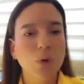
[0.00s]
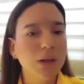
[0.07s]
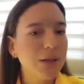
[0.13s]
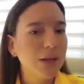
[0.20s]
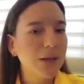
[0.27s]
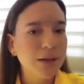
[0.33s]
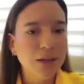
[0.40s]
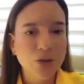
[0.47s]
what
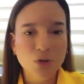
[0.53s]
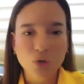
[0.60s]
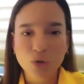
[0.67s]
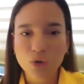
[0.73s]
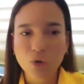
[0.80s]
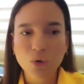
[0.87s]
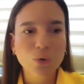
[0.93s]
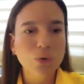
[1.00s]
they need to
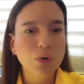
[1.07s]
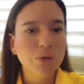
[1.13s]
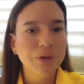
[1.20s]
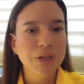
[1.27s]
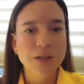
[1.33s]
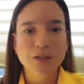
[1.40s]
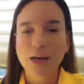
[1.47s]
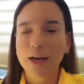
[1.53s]
do, if
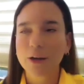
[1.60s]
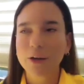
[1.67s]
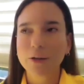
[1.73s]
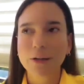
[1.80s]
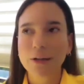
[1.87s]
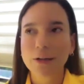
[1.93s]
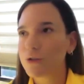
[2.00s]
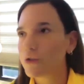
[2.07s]
the
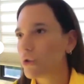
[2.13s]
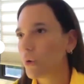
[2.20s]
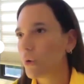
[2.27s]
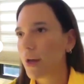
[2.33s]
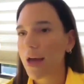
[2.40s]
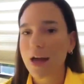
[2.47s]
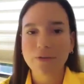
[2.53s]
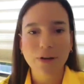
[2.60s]
child needs to
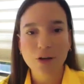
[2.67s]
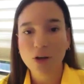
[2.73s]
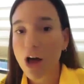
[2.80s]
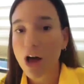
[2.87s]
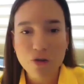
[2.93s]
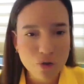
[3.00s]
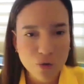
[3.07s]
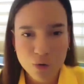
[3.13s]
have a
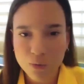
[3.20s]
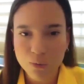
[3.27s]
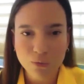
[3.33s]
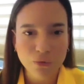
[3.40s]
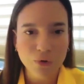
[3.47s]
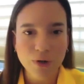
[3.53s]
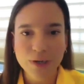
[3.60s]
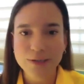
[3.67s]
costume,
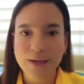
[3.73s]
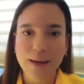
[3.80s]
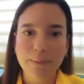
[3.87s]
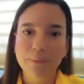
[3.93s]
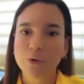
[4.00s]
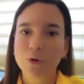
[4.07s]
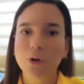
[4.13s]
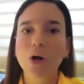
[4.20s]
for
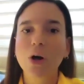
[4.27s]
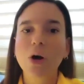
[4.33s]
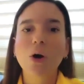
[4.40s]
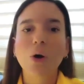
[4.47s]
example,